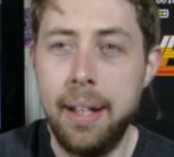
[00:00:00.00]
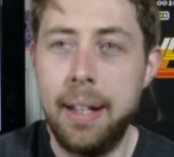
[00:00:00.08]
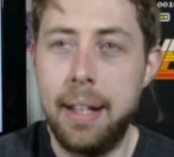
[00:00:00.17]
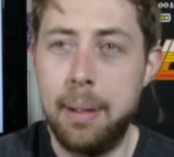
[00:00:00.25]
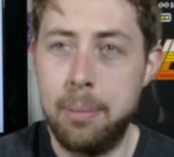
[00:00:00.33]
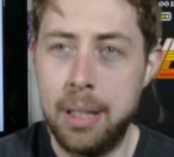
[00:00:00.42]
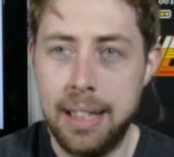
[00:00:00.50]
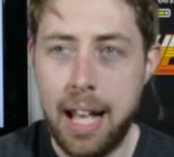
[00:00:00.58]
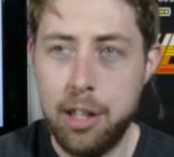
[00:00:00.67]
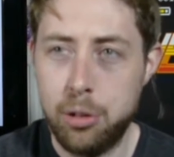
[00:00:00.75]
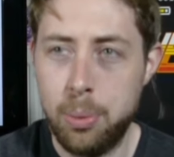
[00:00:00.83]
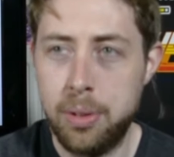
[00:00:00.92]
The
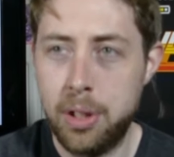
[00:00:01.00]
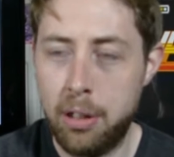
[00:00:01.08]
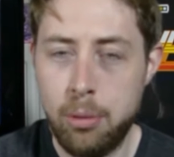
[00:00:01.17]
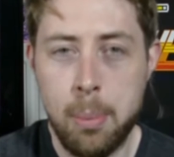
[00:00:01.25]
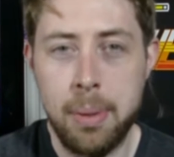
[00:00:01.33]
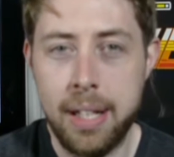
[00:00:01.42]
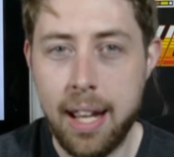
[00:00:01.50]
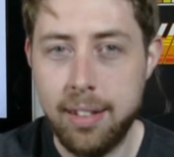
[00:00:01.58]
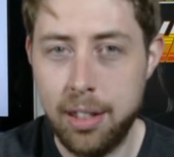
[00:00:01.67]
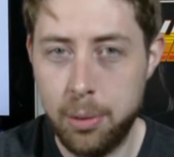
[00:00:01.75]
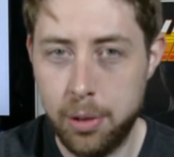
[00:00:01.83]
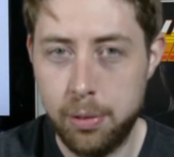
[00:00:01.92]
last ones I remember
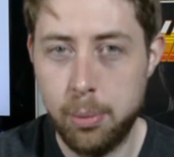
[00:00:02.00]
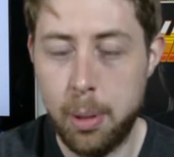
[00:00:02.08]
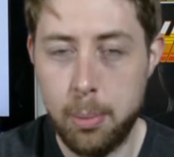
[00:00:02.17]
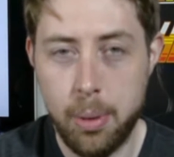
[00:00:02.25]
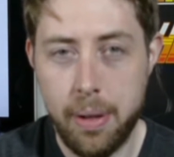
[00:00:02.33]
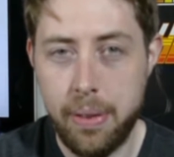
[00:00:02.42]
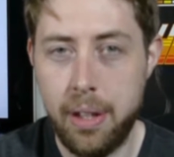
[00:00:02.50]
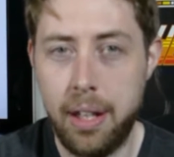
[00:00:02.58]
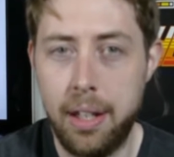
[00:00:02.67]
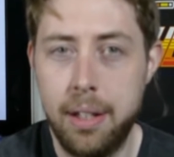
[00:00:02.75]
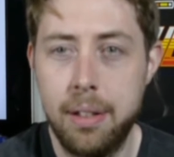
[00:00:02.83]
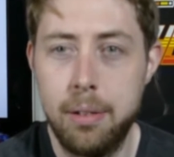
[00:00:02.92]
getting was for my
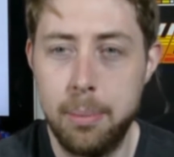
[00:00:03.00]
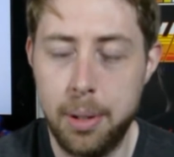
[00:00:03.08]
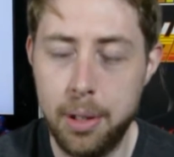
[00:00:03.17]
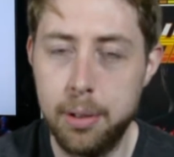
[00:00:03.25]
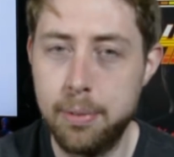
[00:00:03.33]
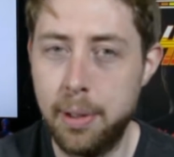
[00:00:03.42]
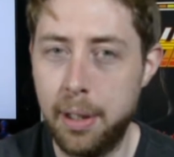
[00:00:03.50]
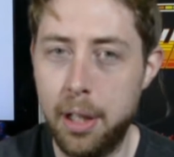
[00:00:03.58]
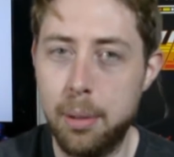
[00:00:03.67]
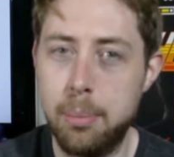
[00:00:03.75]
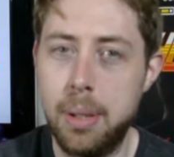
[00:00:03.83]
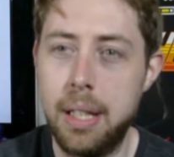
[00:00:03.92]
birthday, when my girlfriend
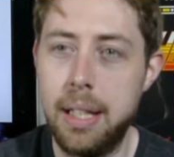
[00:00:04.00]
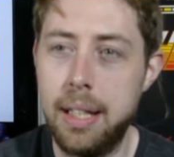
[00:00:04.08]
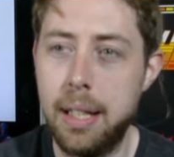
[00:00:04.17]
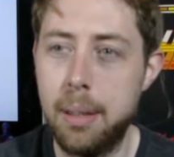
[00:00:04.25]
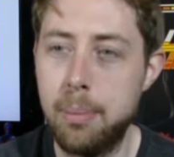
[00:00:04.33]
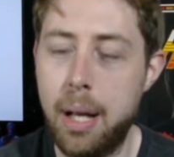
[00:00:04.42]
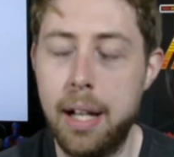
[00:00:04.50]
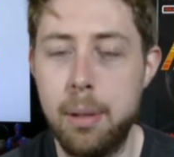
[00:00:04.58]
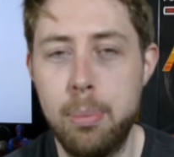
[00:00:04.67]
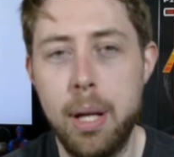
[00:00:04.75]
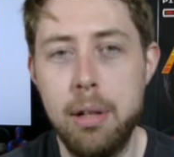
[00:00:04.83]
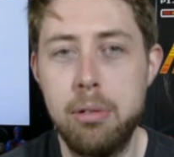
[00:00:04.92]
got me
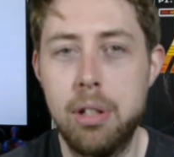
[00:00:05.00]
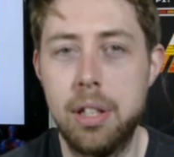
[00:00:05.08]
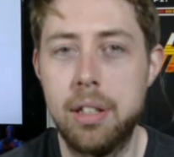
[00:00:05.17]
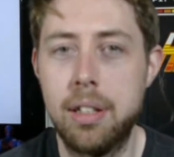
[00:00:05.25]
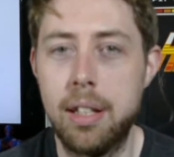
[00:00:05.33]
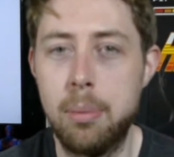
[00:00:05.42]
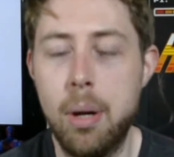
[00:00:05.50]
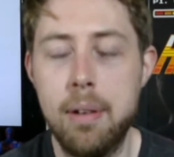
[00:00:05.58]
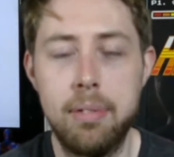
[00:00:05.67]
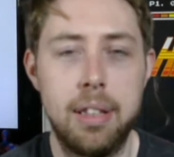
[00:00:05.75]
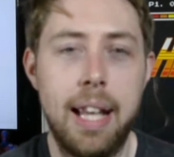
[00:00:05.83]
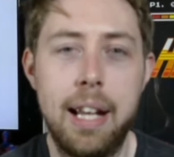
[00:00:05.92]
Iron Patriot and
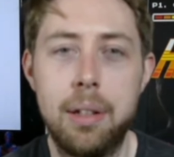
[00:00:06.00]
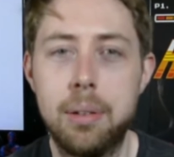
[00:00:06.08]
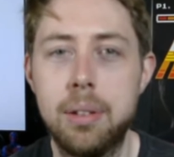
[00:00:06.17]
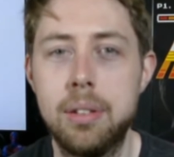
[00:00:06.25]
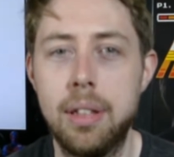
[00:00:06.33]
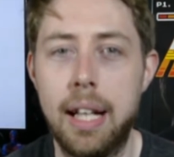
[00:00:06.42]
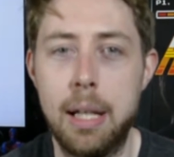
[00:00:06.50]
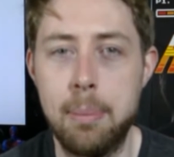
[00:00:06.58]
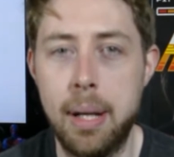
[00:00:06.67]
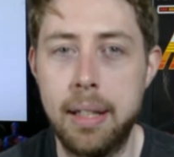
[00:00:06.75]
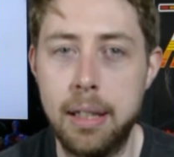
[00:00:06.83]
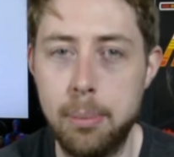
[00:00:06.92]
Marvel Now
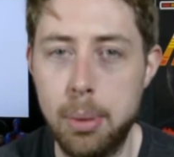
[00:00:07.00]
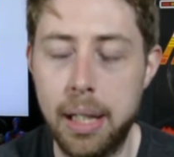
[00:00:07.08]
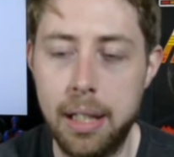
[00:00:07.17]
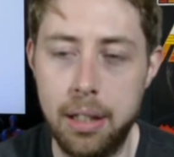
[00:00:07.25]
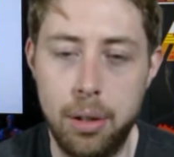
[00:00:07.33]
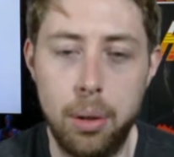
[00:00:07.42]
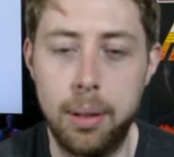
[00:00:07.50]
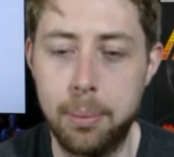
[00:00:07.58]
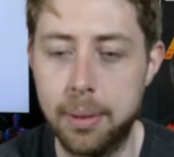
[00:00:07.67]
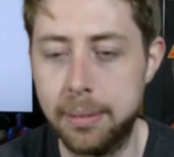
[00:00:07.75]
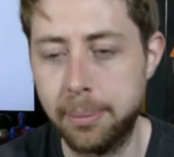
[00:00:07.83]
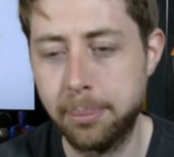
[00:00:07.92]
Iron Man, the black and gold
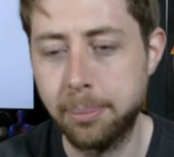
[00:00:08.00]
one.